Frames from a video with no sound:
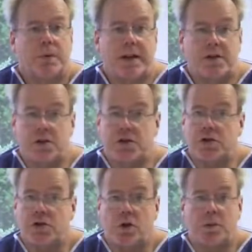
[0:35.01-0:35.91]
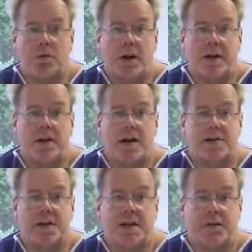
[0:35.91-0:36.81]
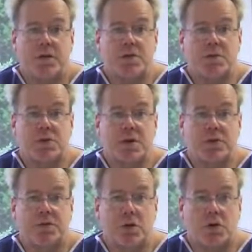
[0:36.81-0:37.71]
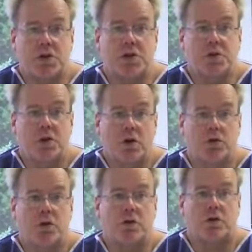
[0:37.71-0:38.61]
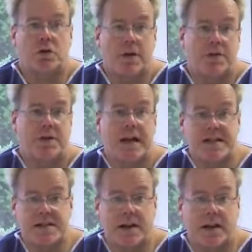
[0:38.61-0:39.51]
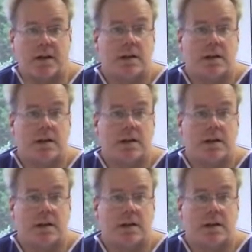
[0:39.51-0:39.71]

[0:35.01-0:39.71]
It doesn't normally recognise any difference between 40 to 100 graft density.